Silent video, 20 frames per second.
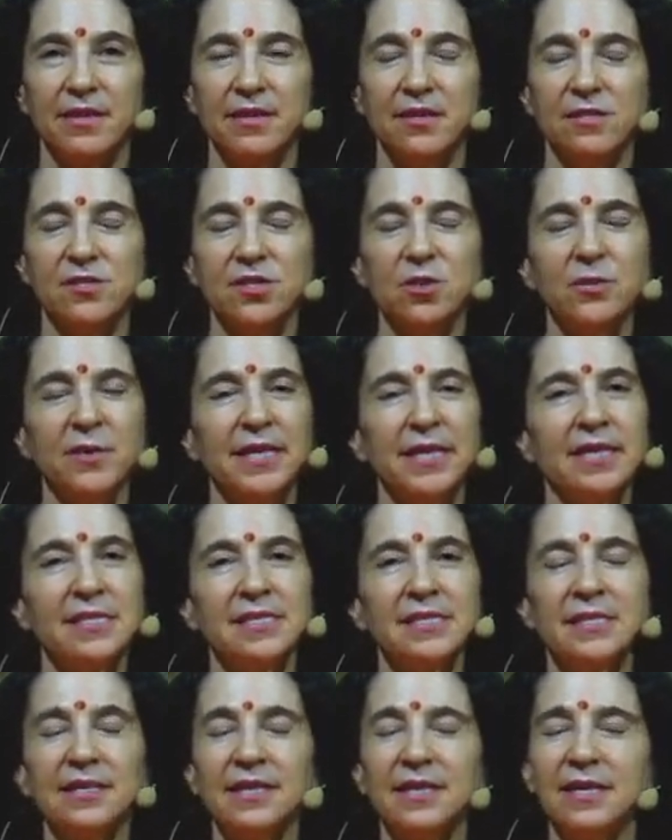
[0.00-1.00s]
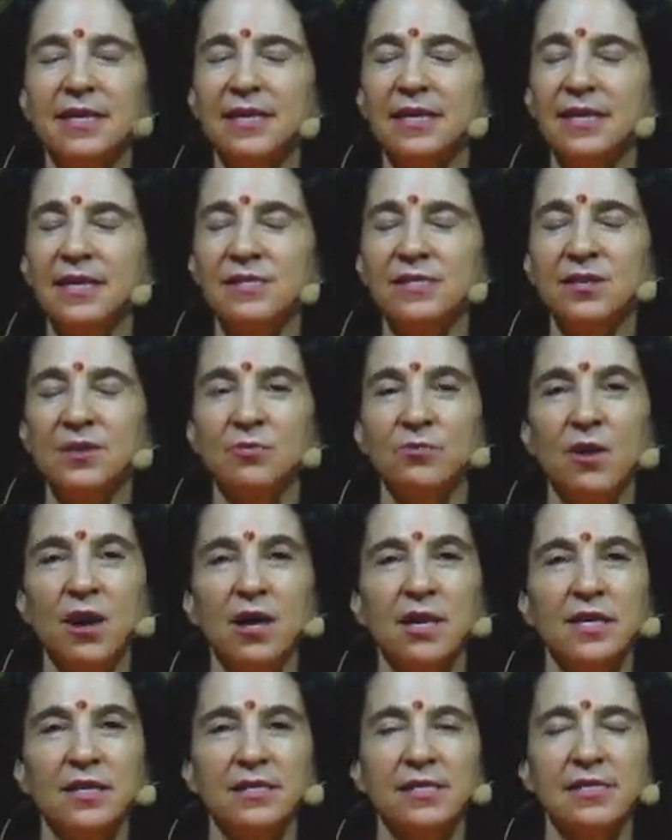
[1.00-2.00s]
So it isn't
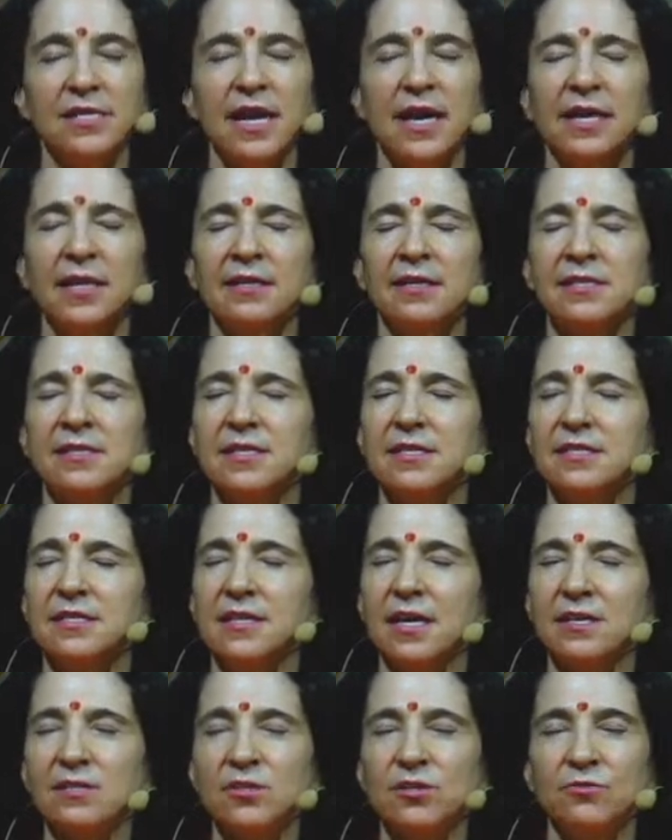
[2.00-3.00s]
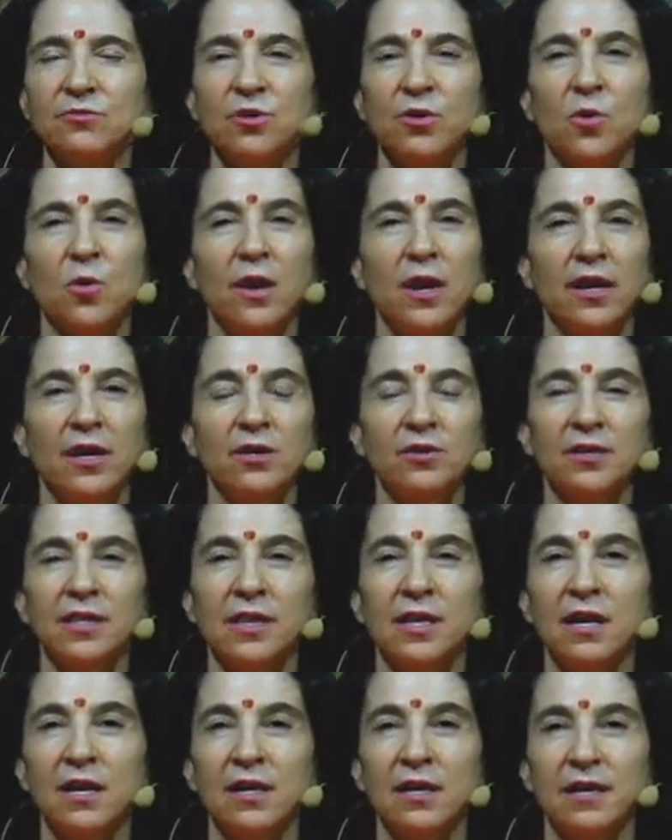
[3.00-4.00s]
rocket science. It doesn't require a
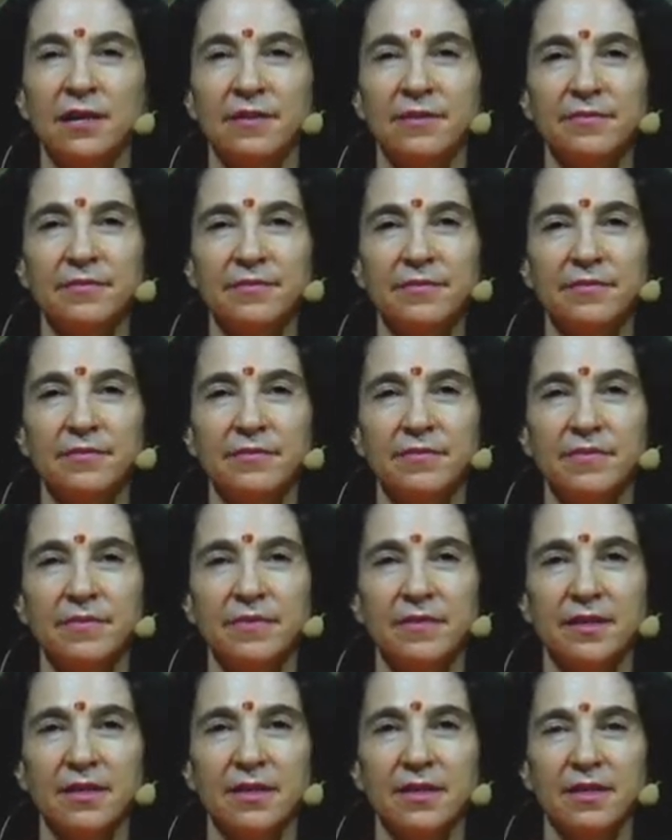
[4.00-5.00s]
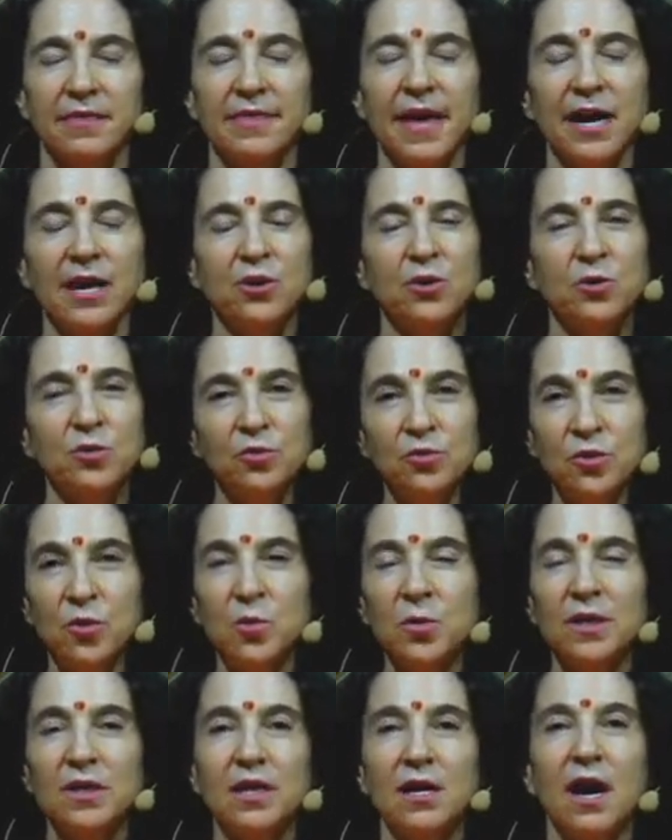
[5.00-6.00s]
lot. That guru
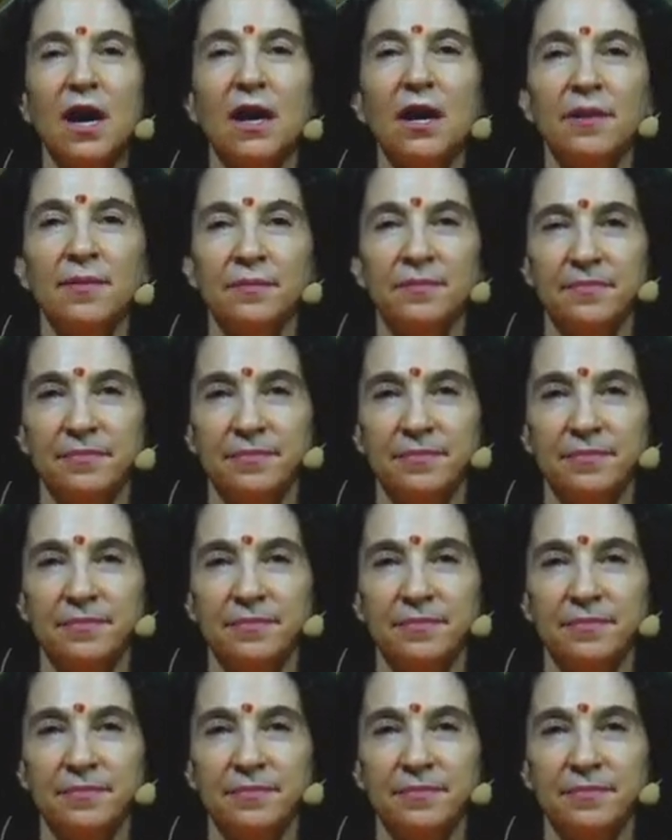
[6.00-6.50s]
will come.